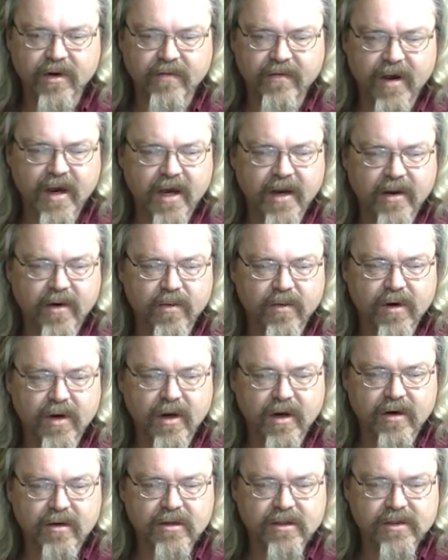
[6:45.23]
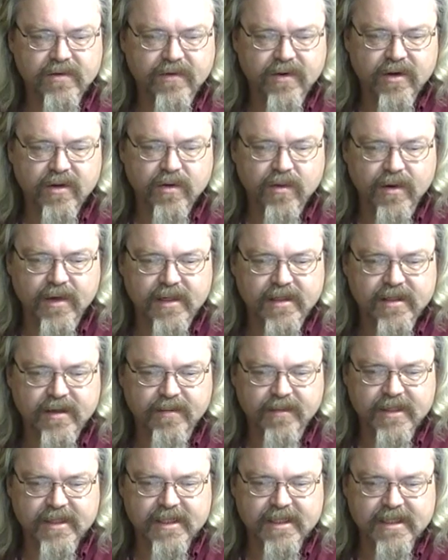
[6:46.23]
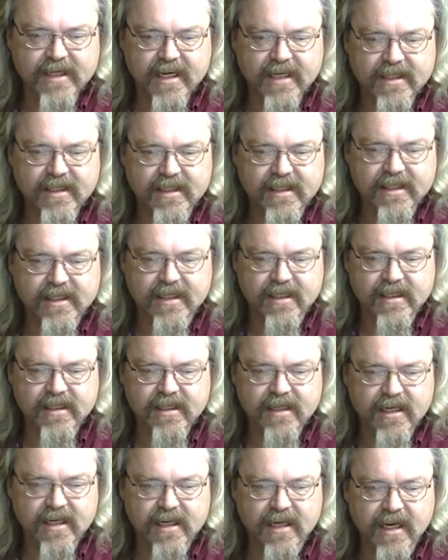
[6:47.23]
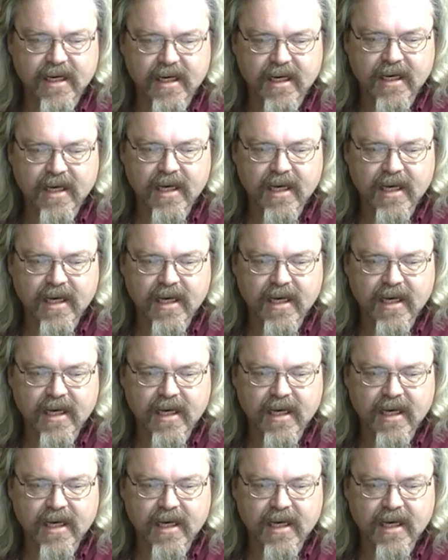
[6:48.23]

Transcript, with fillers: Nevada, where hundreds of earthquakes have been detected since Sunday.